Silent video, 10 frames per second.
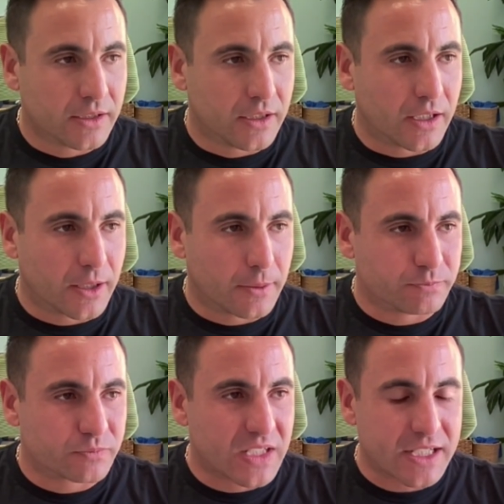Um,
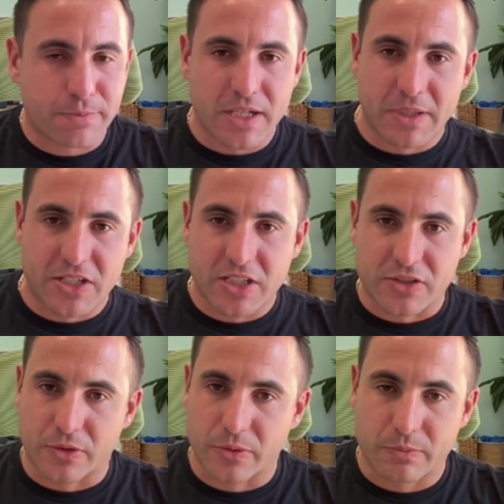yeah, that's pretty much it.
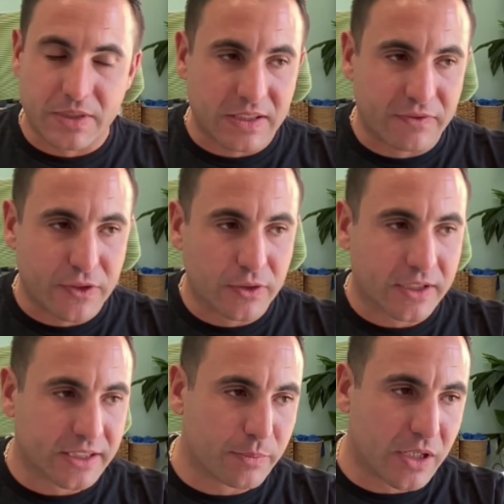So if you look
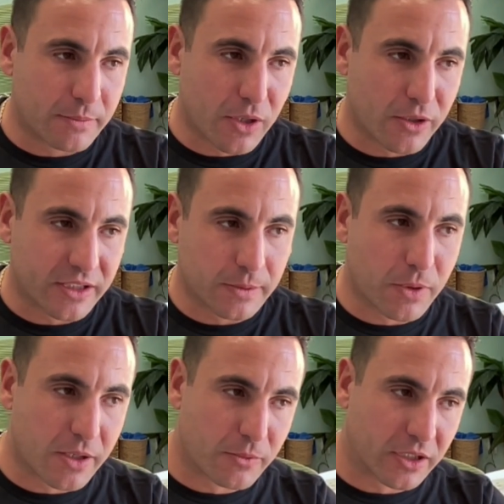at the bond market, the
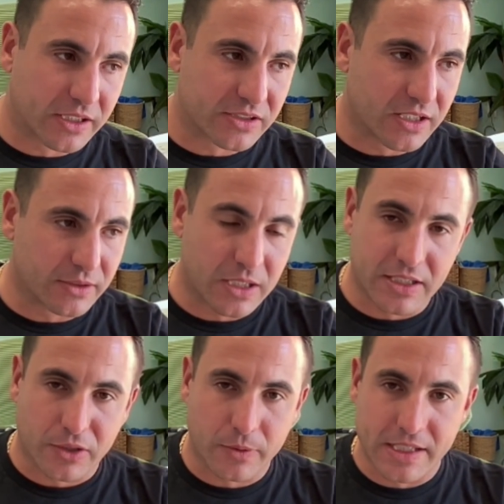bond market's gone kind
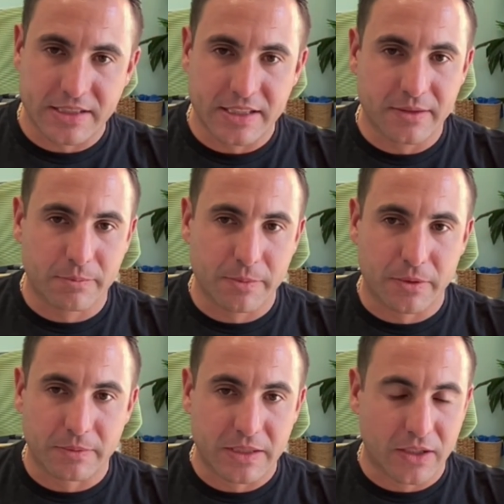of crazy. People,
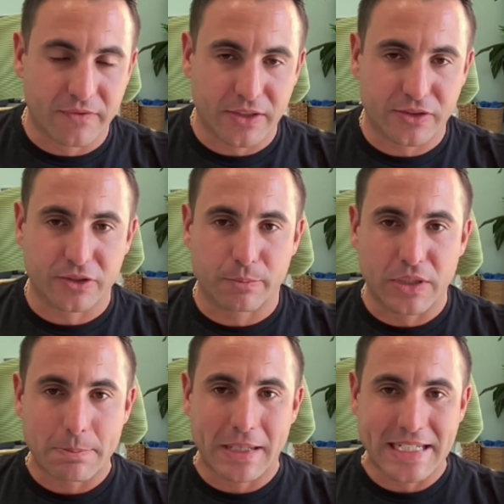are, you know, investors are
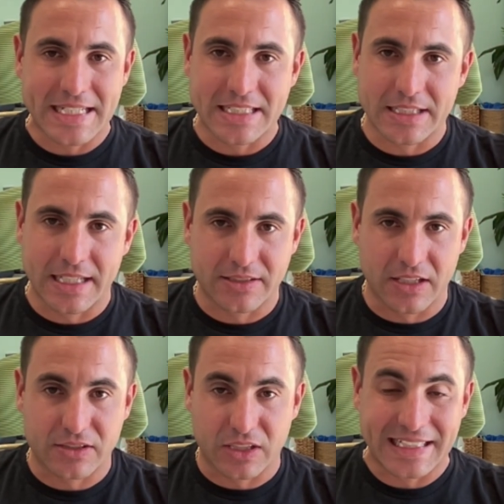putting money into that, so
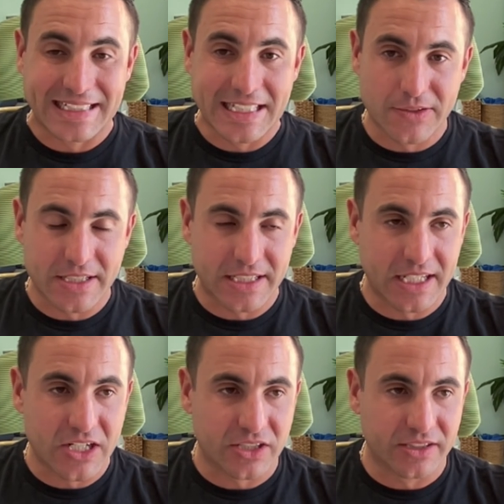that's a clear
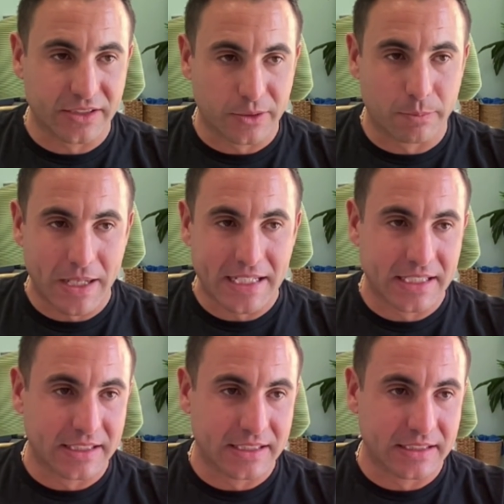indication that they're
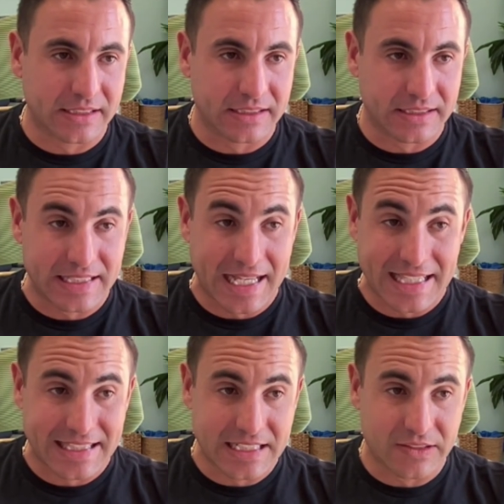banking that
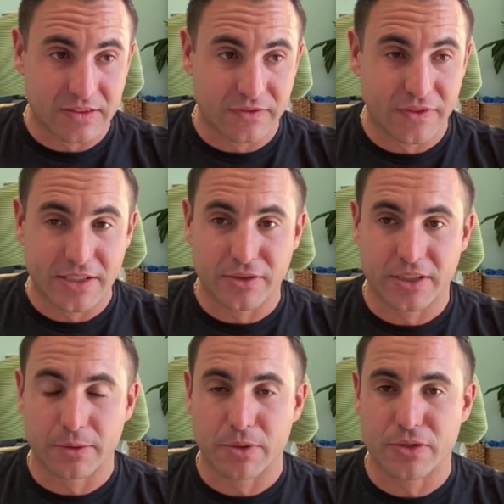that the the Feds are going
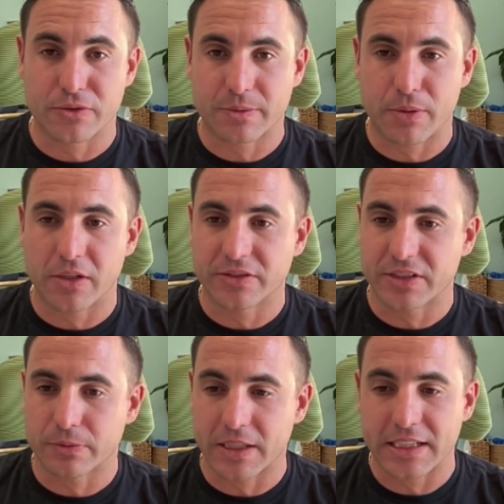to reduce the policy
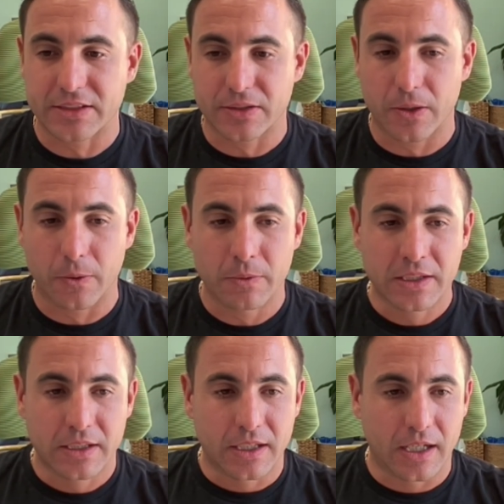rate. So
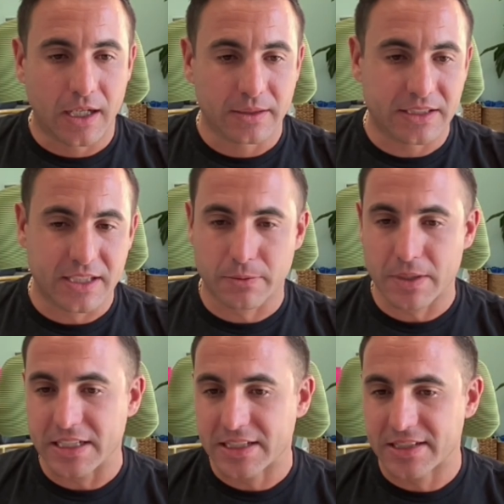uh, let's get
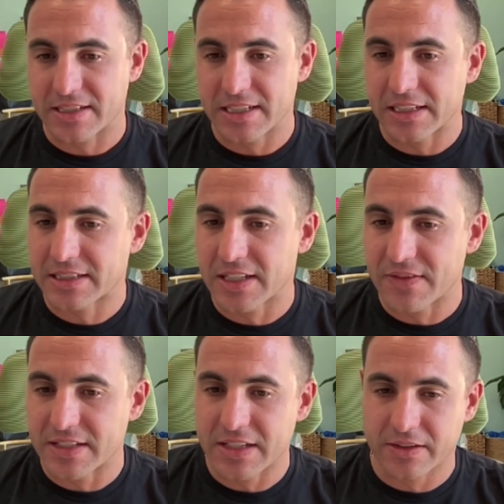ready. 16th to
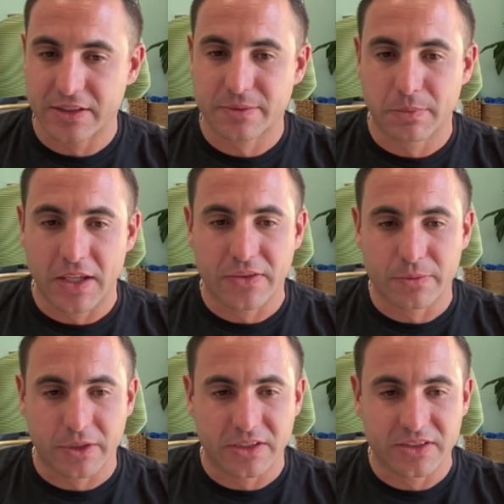17th of this month,
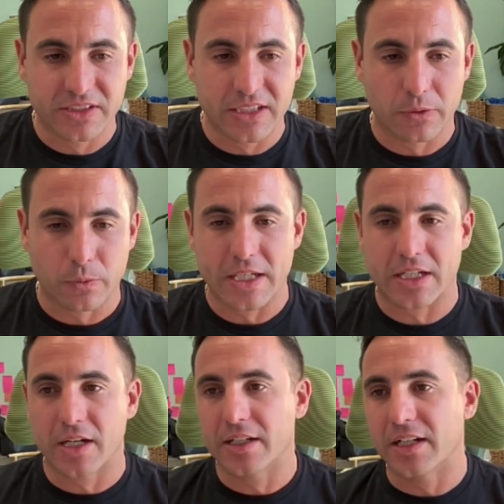we're going to see a rate
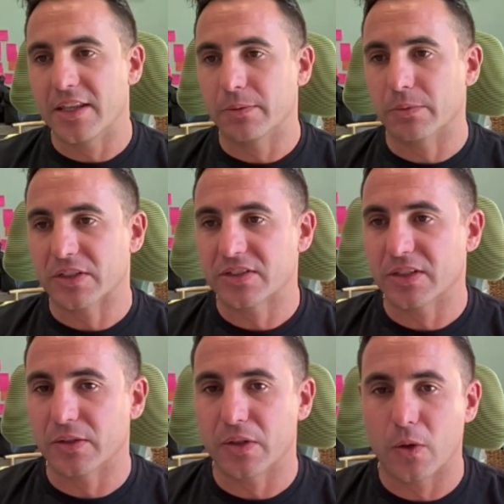cut, and then we're going to see
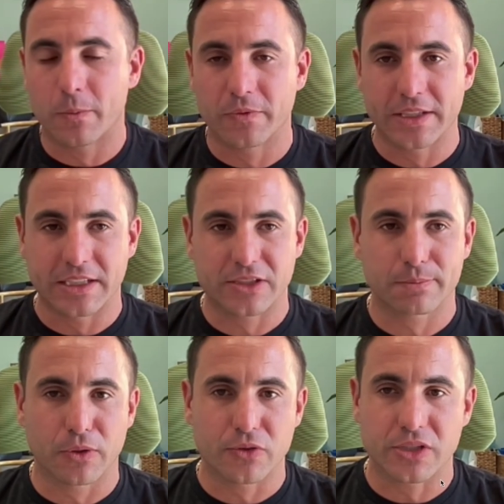a, hopefully an
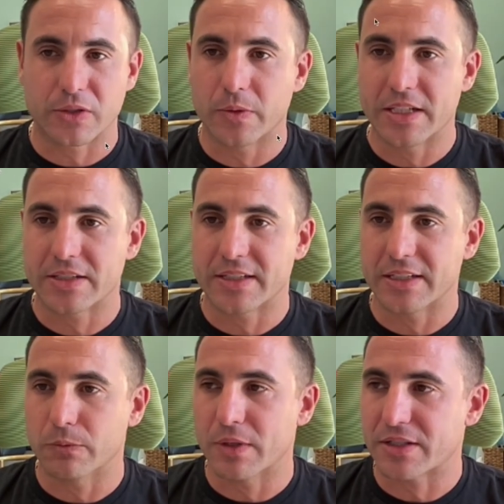explosion going into
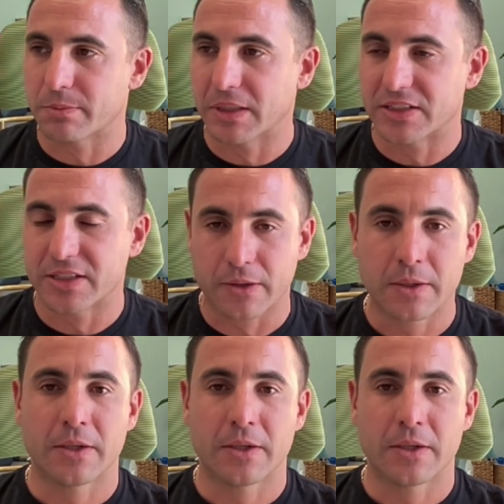the winter months here.